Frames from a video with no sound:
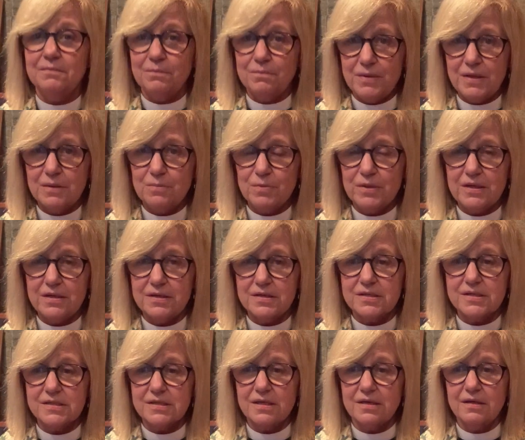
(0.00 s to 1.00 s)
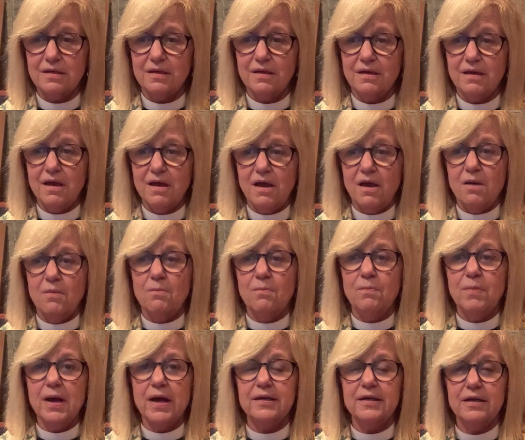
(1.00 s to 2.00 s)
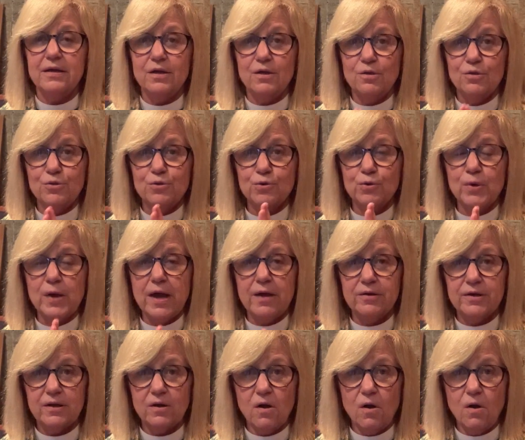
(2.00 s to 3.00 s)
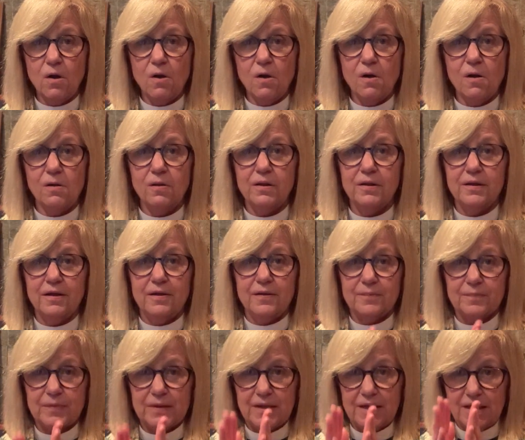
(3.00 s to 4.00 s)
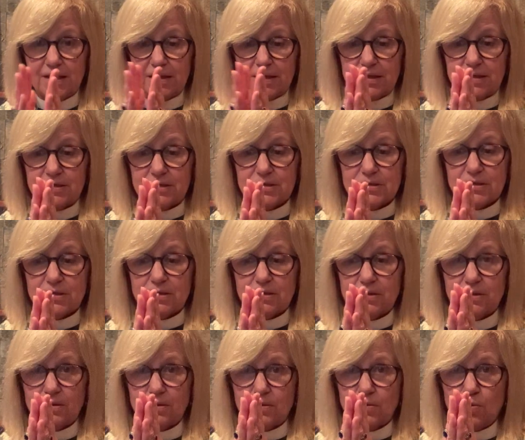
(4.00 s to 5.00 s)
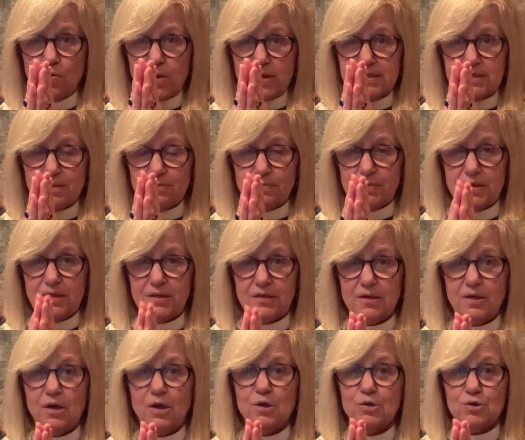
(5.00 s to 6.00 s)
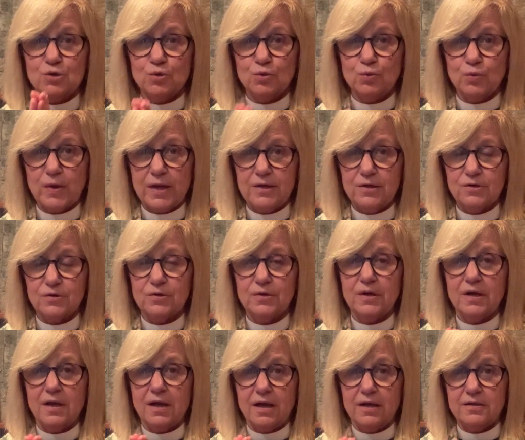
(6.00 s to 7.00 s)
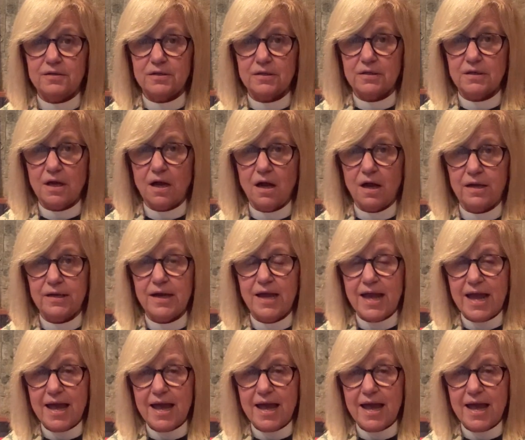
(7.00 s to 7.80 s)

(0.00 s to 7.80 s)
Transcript: Be at peace. But throughout it all, it is, what does it mean to render unto God?